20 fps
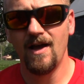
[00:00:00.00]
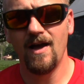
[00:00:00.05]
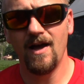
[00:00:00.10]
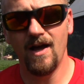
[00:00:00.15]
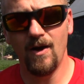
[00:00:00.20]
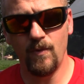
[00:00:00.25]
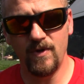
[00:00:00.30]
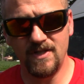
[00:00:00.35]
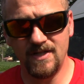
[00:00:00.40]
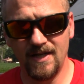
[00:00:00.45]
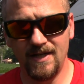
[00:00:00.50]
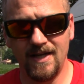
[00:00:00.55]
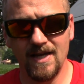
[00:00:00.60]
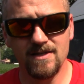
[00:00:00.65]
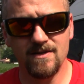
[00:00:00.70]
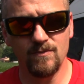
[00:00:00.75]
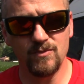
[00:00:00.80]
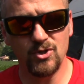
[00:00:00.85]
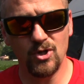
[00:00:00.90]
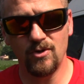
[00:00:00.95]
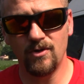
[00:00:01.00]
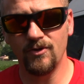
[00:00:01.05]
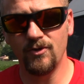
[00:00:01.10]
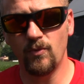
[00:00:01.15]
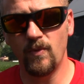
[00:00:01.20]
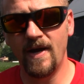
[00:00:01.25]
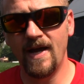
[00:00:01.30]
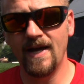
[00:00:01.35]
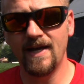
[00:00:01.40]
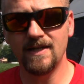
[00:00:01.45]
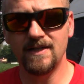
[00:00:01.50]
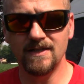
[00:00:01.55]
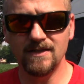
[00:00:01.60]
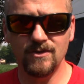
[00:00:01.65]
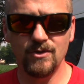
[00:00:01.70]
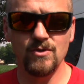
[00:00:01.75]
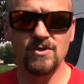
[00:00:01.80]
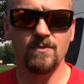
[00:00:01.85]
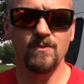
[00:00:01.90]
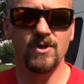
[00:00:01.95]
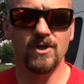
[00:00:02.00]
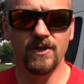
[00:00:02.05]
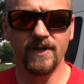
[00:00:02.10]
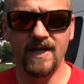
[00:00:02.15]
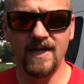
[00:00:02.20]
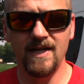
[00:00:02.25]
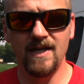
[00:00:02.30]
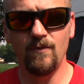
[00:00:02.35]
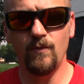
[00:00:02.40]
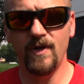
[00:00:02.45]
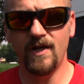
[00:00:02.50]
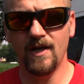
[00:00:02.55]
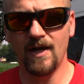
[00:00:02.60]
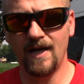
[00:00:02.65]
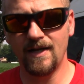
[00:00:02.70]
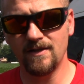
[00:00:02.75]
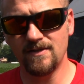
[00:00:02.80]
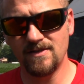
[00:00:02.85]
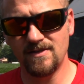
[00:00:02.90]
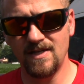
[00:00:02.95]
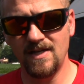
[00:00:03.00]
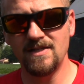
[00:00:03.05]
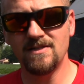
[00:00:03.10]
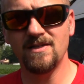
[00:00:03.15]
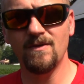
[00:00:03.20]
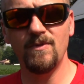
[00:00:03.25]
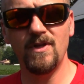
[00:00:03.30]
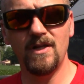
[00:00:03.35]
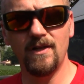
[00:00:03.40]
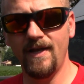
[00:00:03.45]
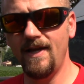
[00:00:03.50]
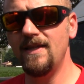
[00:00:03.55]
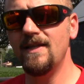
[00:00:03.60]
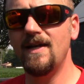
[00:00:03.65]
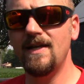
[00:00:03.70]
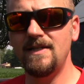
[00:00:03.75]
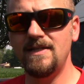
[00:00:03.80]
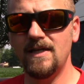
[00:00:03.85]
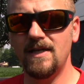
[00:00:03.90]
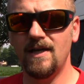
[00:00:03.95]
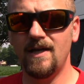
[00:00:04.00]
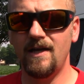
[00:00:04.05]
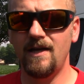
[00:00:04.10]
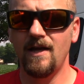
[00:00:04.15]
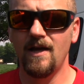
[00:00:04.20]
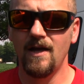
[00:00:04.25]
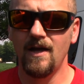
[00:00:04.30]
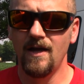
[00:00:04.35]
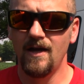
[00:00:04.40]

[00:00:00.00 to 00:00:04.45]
Uh, we did get some dirt on the rag. It did do some cleaning. We, I could see some of the cleaning that it did.